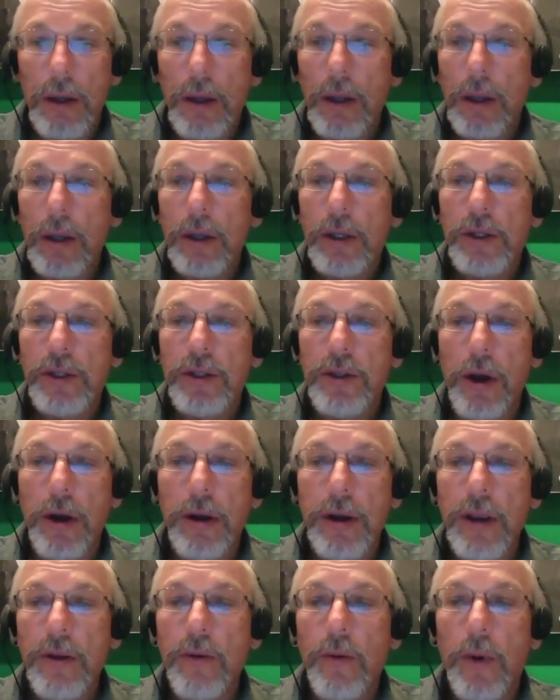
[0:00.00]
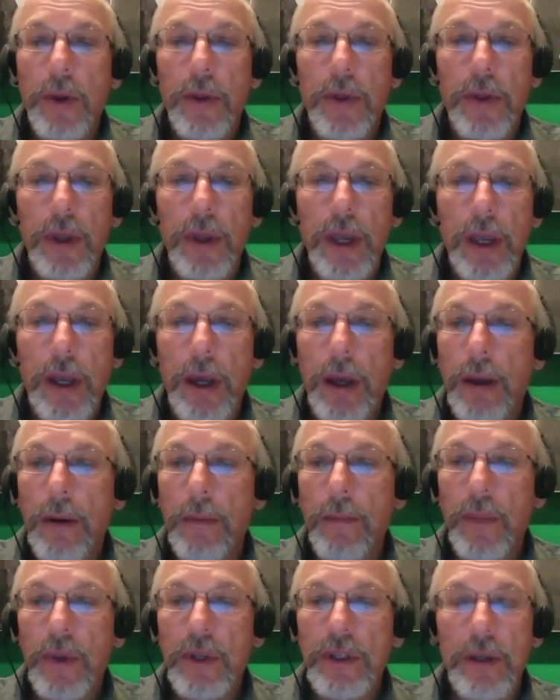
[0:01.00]
starting with
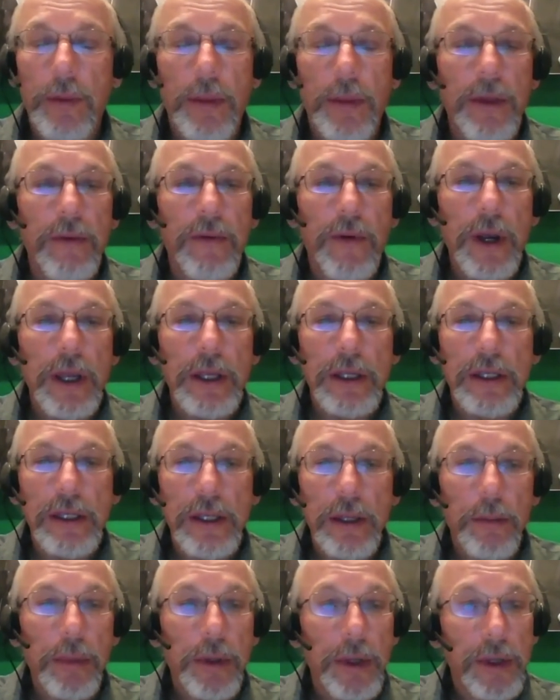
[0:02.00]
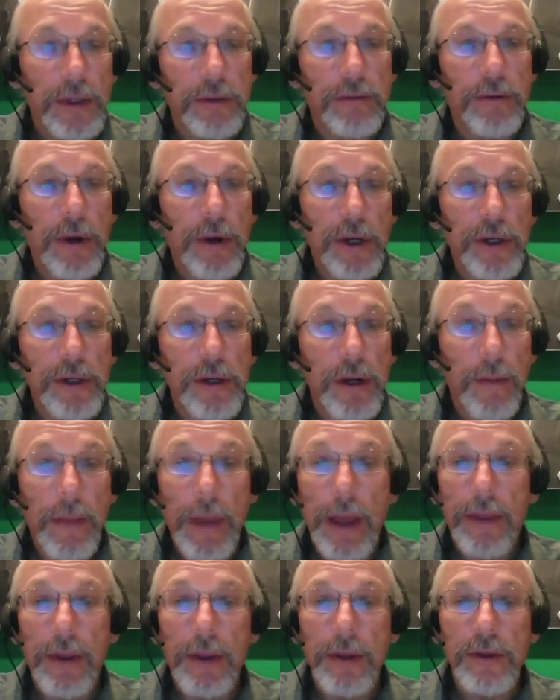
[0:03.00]
some of the very simplest traditional
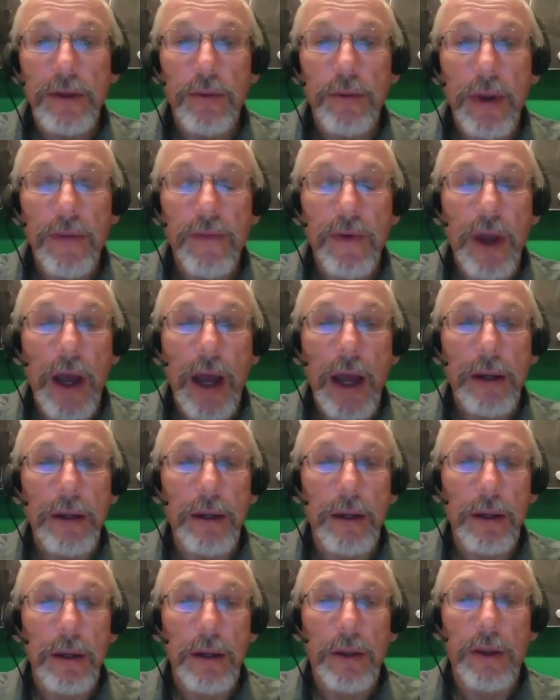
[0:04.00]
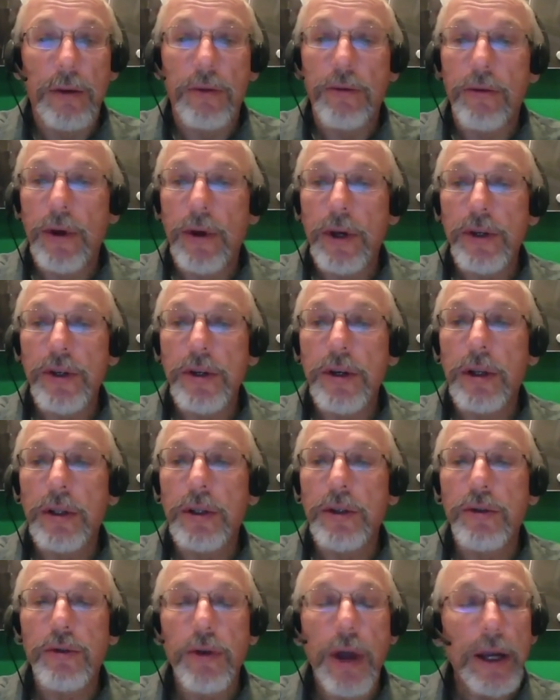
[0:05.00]
methods. We've got the traditional
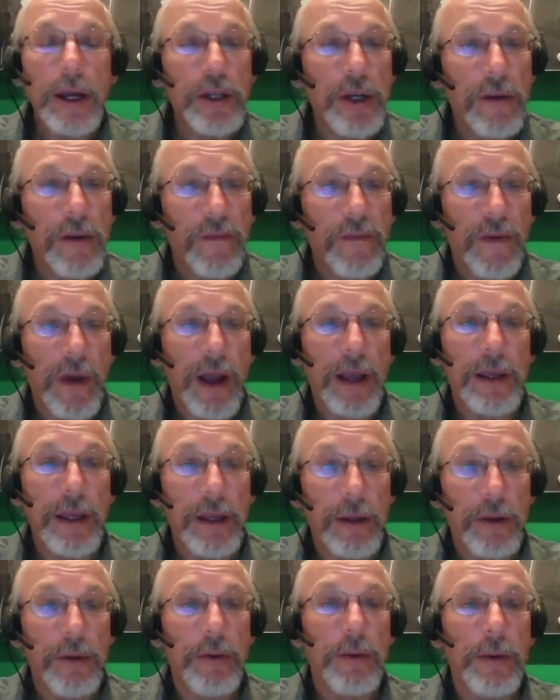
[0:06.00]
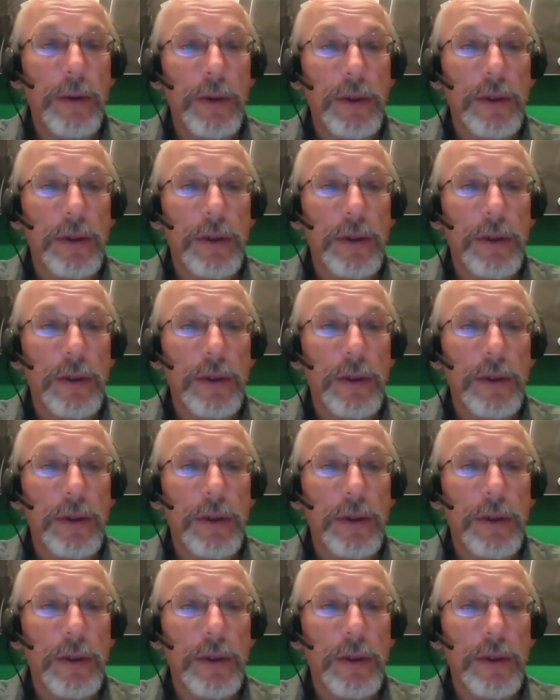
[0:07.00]
direction finding tools.